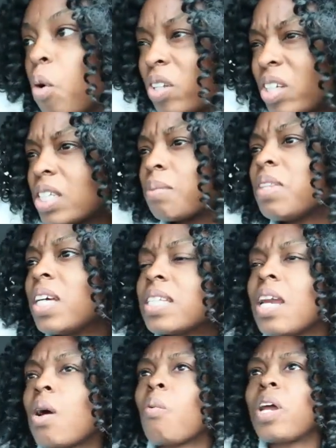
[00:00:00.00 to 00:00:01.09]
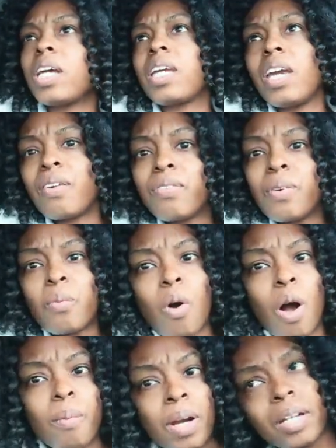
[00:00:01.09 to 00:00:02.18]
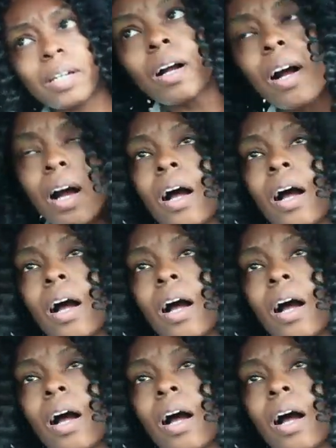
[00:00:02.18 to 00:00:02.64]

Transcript: or there's some things that I want to get from Walmart.